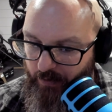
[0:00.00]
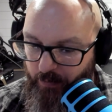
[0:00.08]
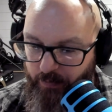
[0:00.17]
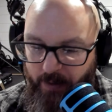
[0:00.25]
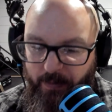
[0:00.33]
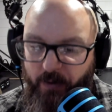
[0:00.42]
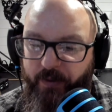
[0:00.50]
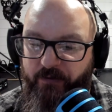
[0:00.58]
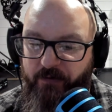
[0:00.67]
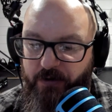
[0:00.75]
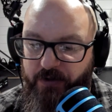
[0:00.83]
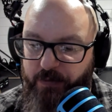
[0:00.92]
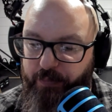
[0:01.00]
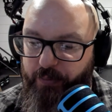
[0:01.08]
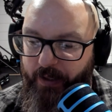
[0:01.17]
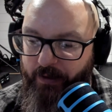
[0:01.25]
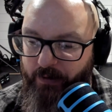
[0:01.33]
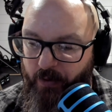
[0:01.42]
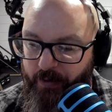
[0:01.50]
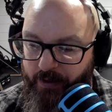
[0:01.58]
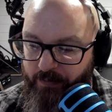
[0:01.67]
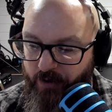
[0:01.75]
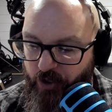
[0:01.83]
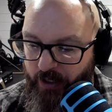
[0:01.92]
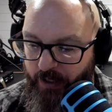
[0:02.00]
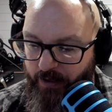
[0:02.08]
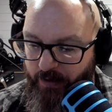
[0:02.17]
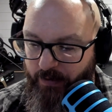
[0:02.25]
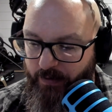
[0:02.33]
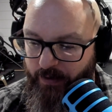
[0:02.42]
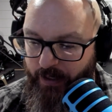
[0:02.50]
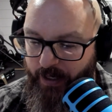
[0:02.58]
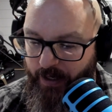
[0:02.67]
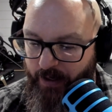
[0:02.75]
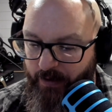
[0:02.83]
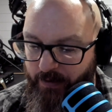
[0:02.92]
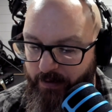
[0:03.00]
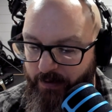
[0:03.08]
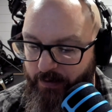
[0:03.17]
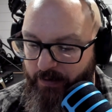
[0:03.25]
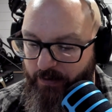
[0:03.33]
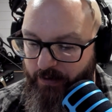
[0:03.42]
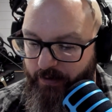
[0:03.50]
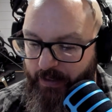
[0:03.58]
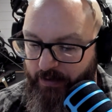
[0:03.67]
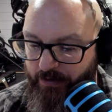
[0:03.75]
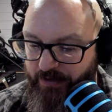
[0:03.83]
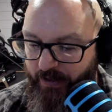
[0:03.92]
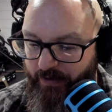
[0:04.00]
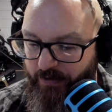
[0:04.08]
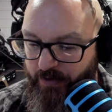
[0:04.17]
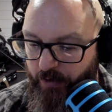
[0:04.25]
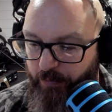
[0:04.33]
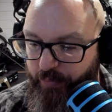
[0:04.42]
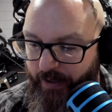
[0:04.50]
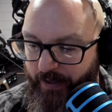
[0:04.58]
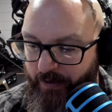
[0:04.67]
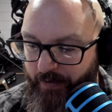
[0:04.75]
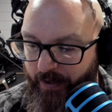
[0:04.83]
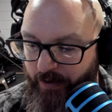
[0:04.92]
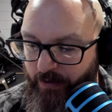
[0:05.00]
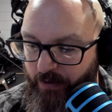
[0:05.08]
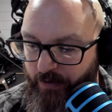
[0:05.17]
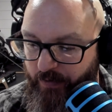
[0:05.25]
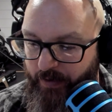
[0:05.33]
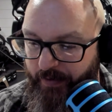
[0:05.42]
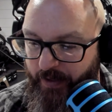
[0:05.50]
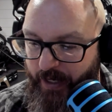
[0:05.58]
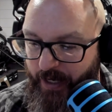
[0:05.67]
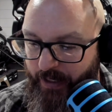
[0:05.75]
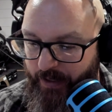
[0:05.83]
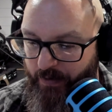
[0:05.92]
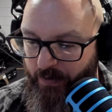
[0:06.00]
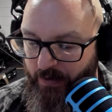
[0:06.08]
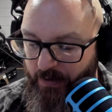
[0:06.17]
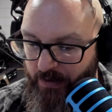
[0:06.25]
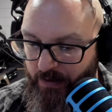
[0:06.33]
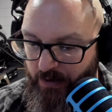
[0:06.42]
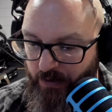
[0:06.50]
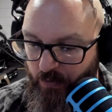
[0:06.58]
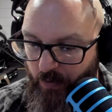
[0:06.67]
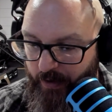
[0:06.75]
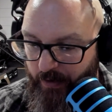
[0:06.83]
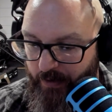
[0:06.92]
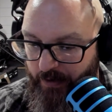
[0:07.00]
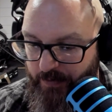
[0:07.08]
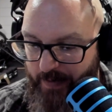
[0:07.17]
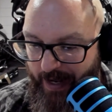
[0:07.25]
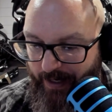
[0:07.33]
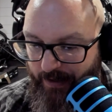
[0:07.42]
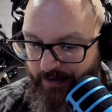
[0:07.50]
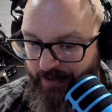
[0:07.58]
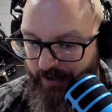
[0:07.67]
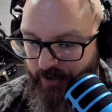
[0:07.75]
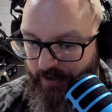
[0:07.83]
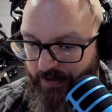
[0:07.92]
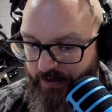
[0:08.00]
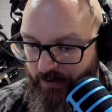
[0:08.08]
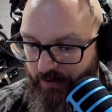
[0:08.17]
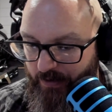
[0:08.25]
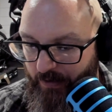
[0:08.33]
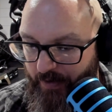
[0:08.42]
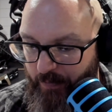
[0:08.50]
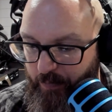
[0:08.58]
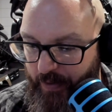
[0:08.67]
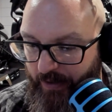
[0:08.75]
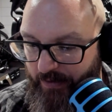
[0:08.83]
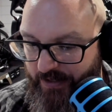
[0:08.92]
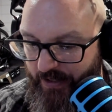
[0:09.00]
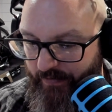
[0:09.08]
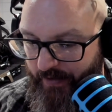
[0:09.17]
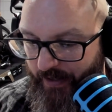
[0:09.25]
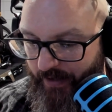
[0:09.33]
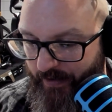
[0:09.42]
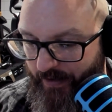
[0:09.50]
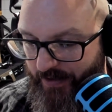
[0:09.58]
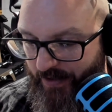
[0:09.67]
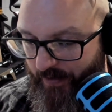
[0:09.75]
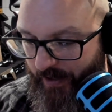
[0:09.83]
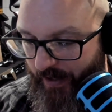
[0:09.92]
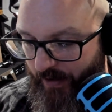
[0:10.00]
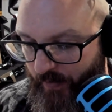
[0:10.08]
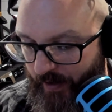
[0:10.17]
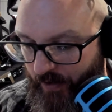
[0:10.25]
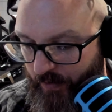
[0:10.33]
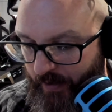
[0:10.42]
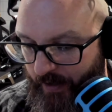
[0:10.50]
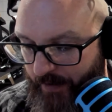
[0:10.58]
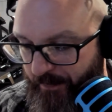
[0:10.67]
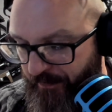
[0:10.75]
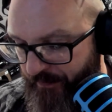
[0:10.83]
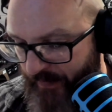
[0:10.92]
Oh, maybe the first plate loaded machine. Yeah, look at that. Looks like there's a little plate on there hooked around the neck and working on his back extensions. Look at all the belts and everything in this. Okay, here we go.